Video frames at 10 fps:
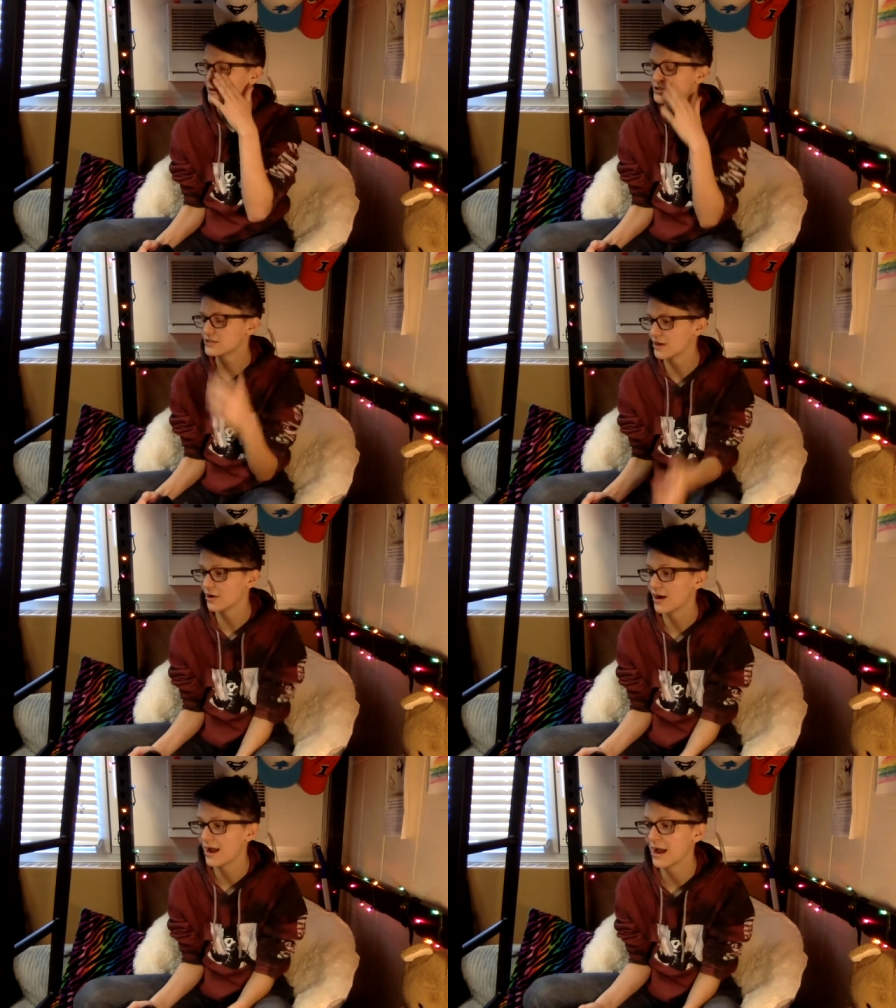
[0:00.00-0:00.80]

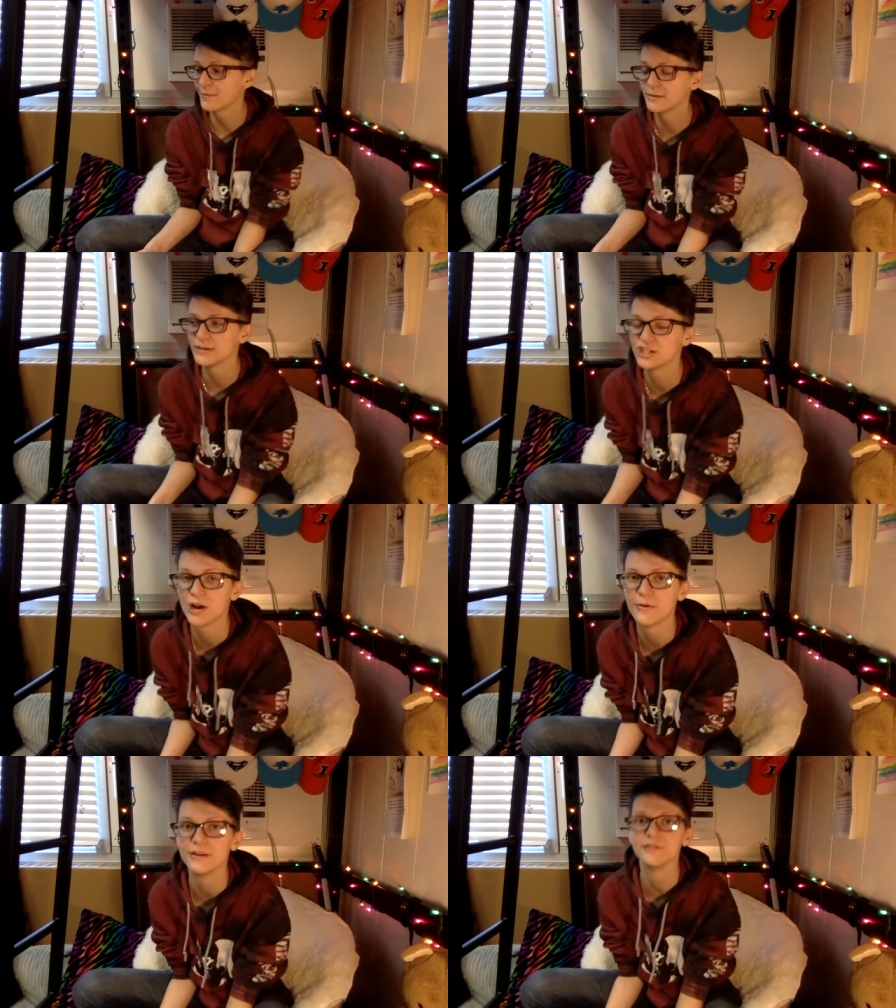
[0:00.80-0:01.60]
so I'm going to be
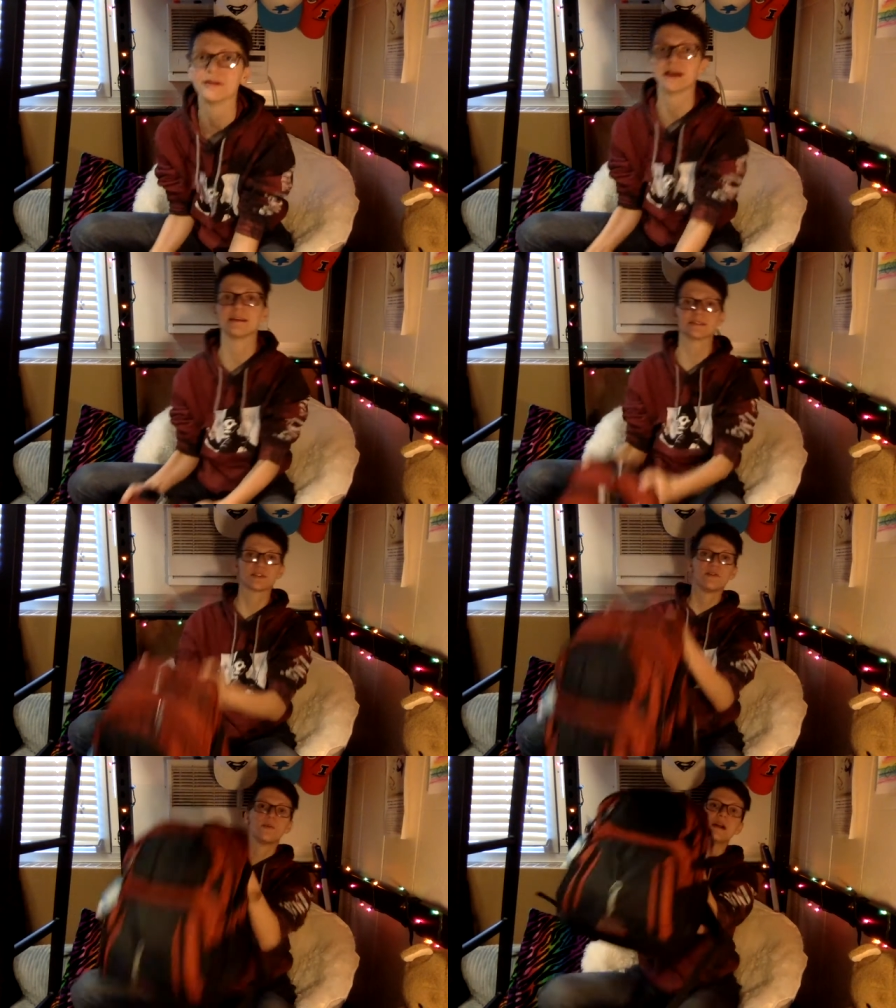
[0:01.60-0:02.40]
showing you guys
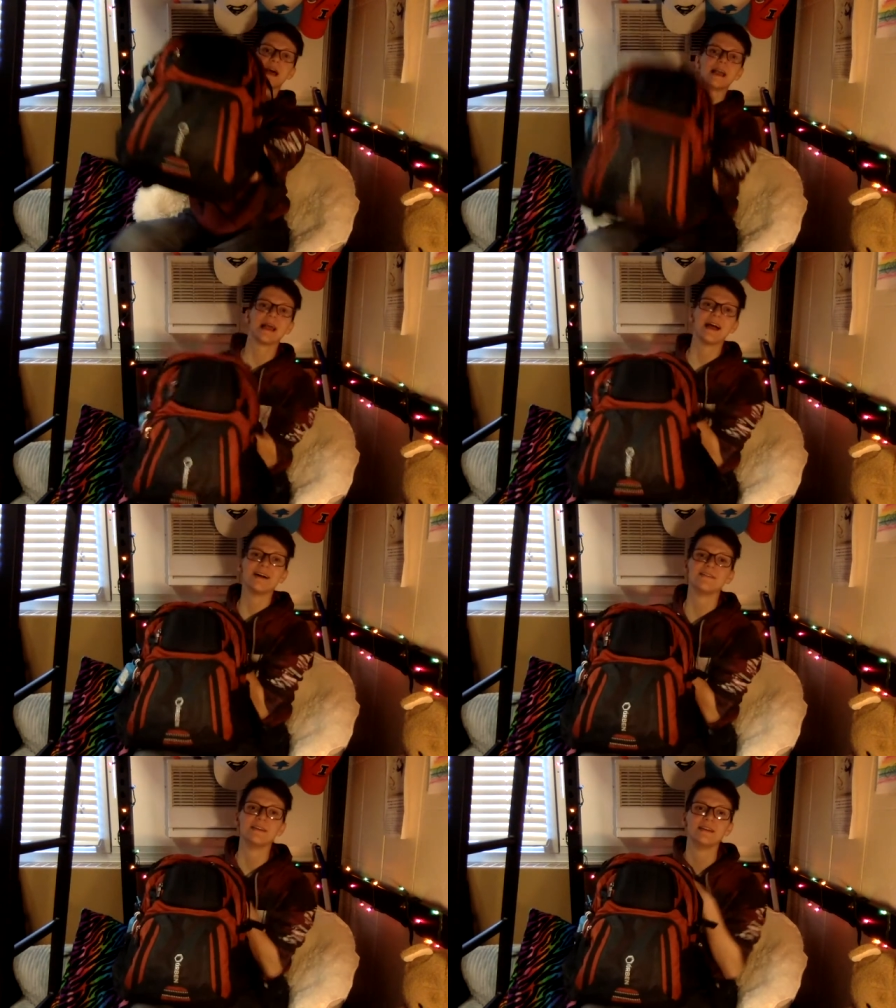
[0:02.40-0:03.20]
what I
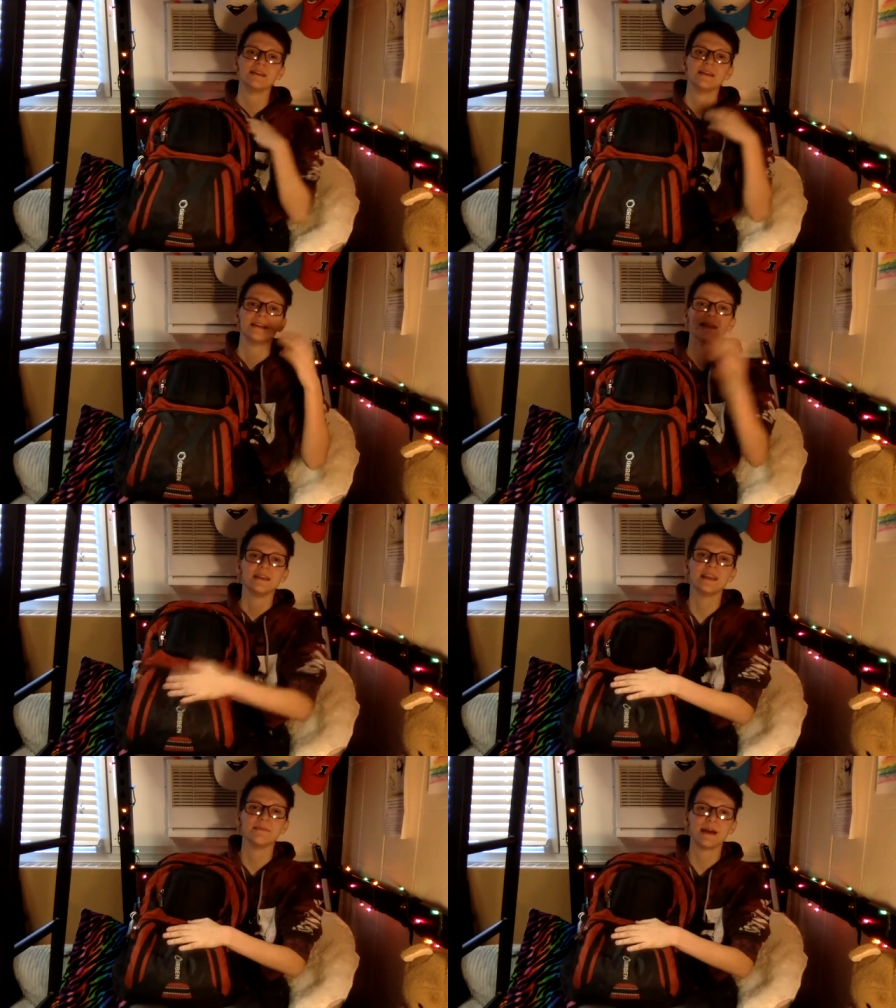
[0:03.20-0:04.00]
have
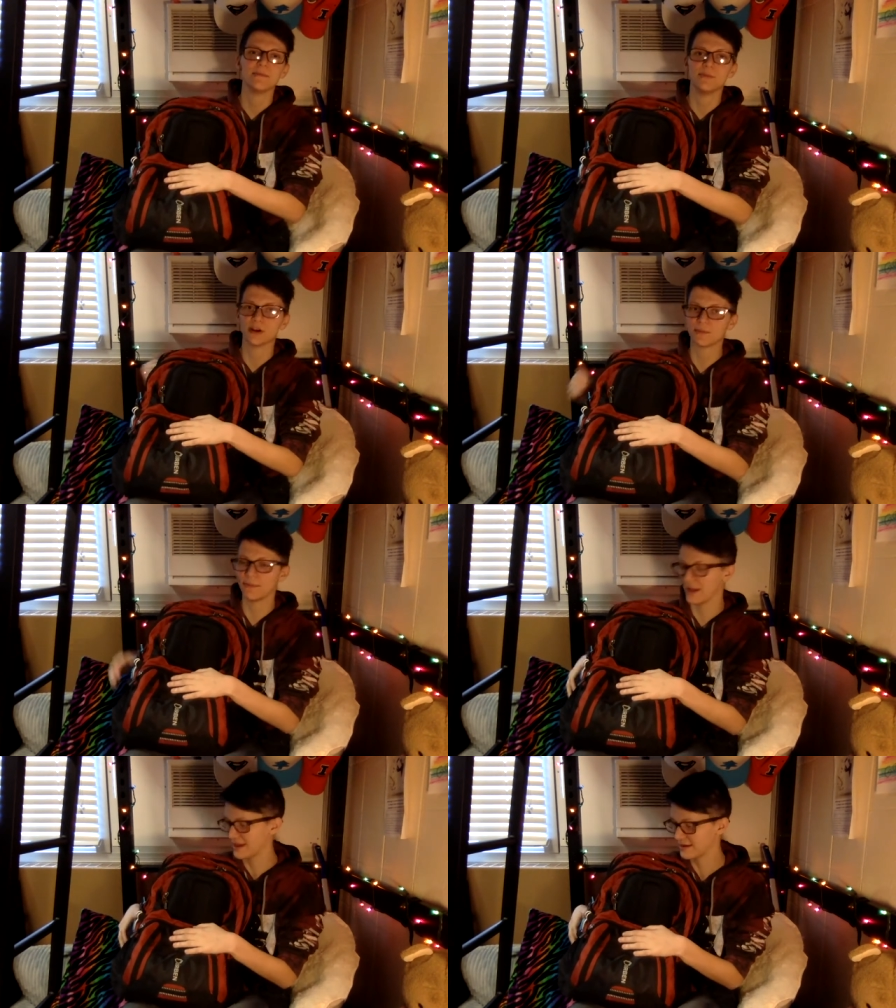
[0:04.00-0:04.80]
in my book
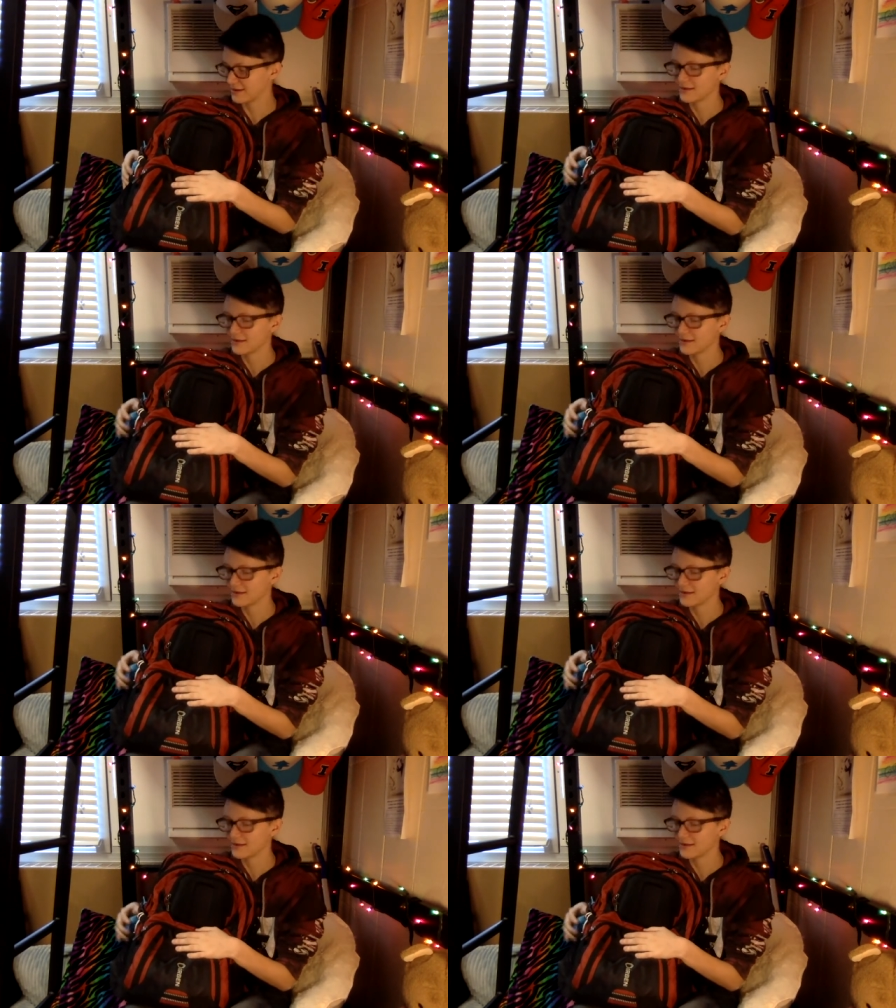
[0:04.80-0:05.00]
bag.